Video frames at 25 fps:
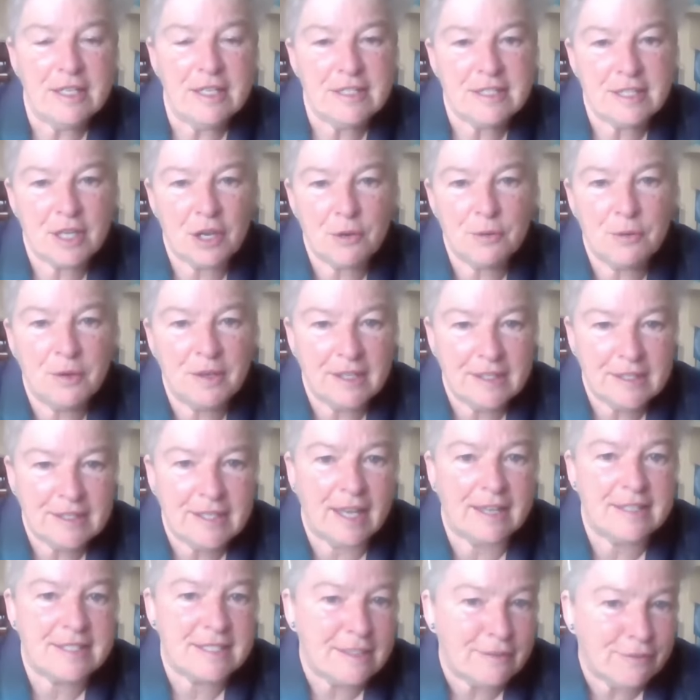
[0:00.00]
So
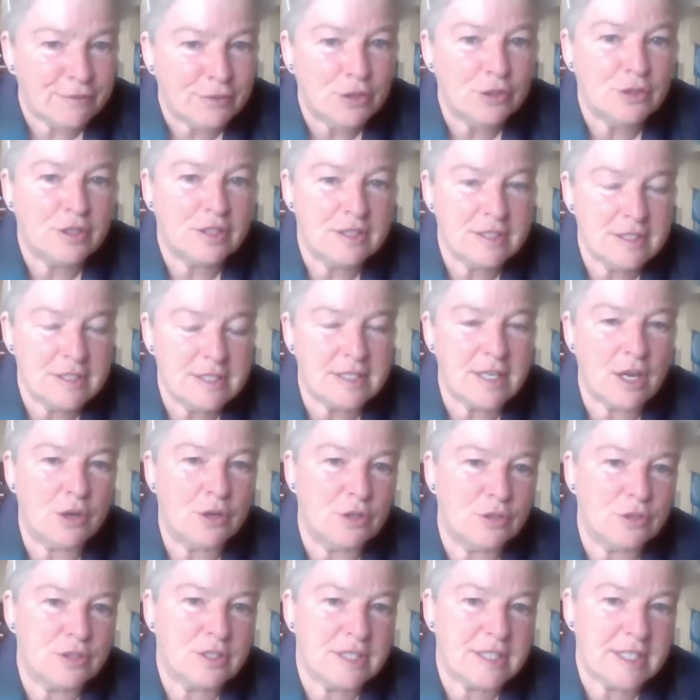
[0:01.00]
yes, if you can sow
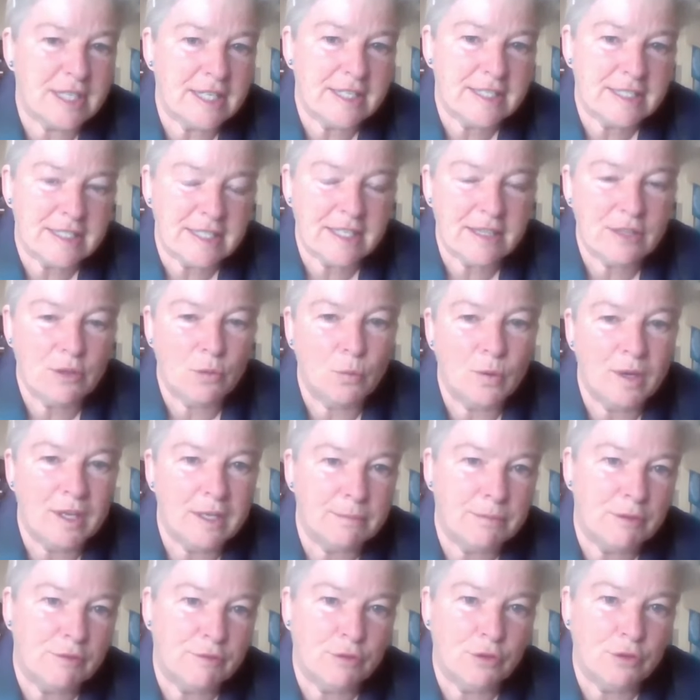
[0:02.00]
your seeds in the
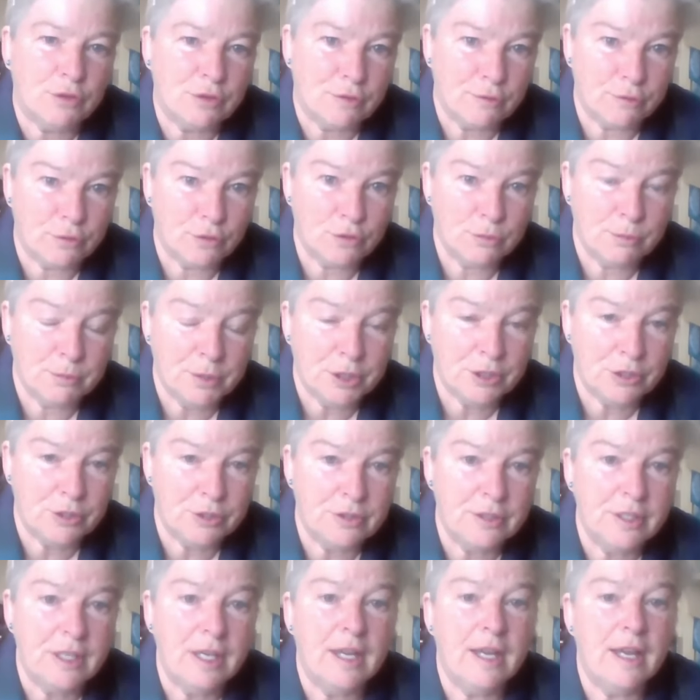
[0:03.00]
week before the full
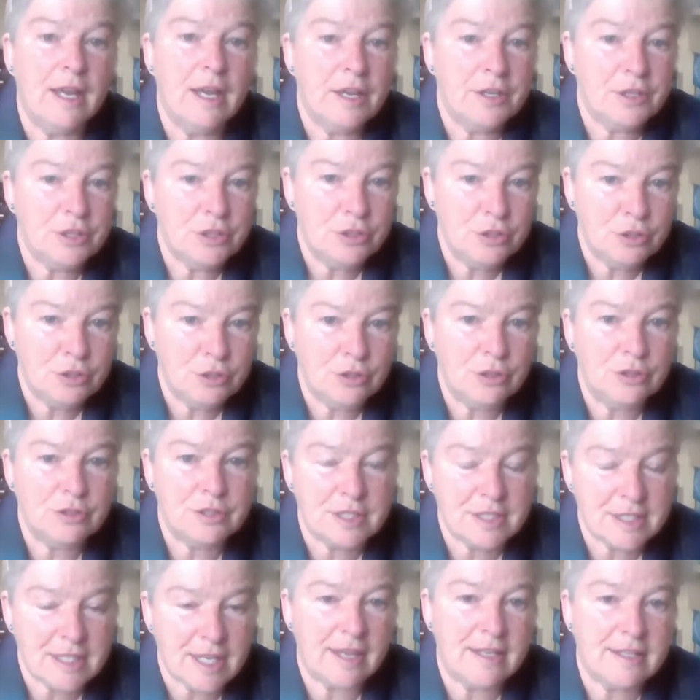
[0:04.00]
moon, you're
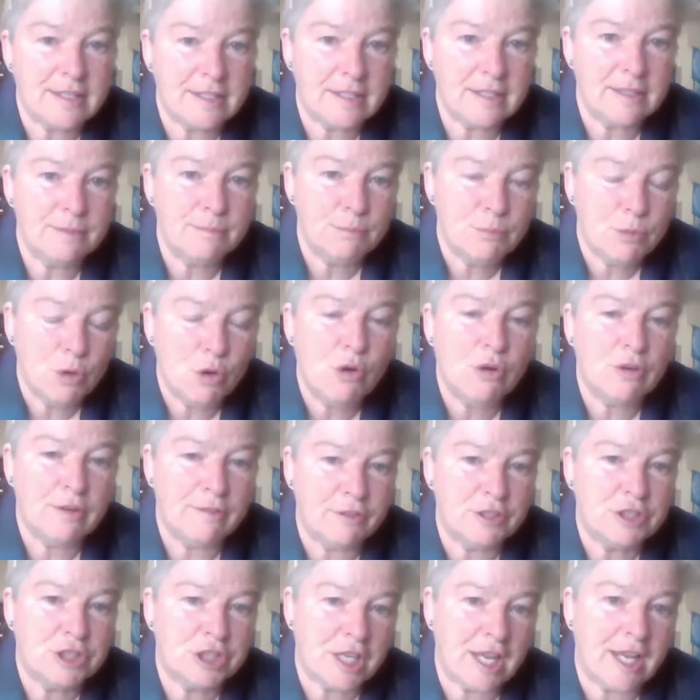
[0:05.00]
standing more
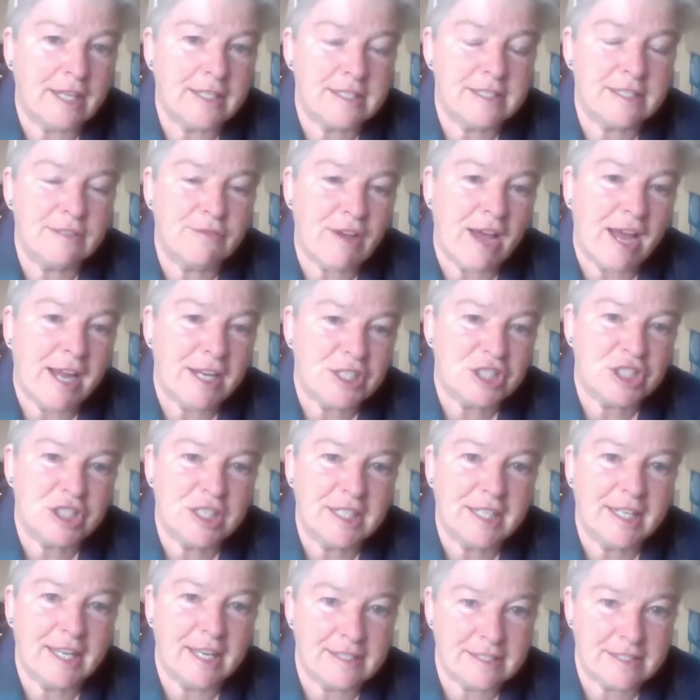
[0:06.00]
of a chance of
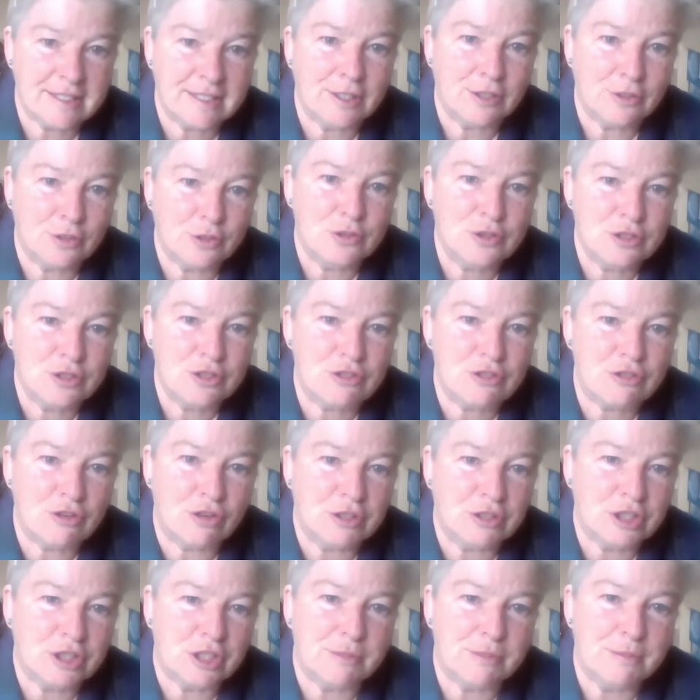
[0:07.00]
actually getting a good,
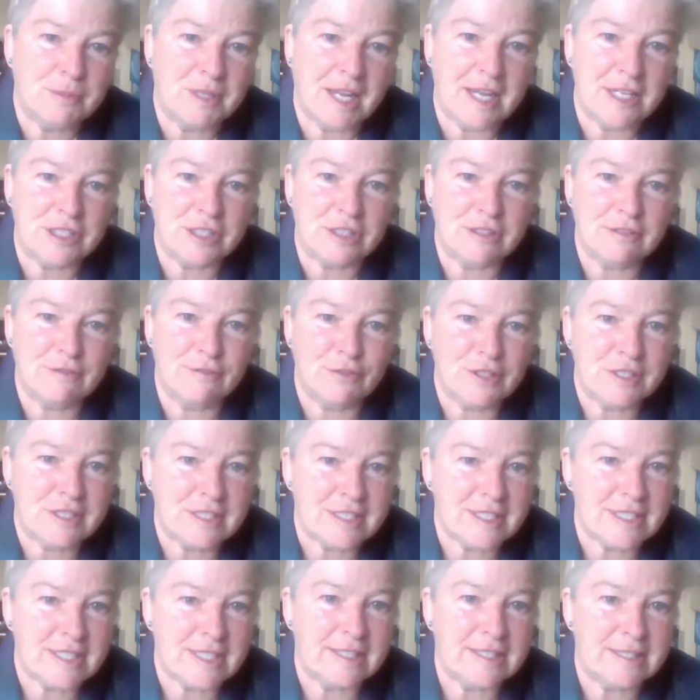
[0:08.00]
strong germination for your
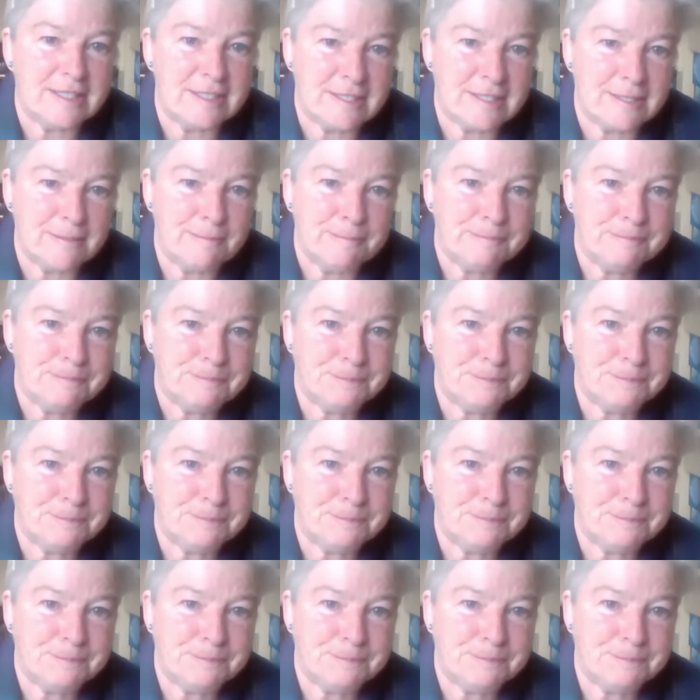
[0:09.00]
seeds.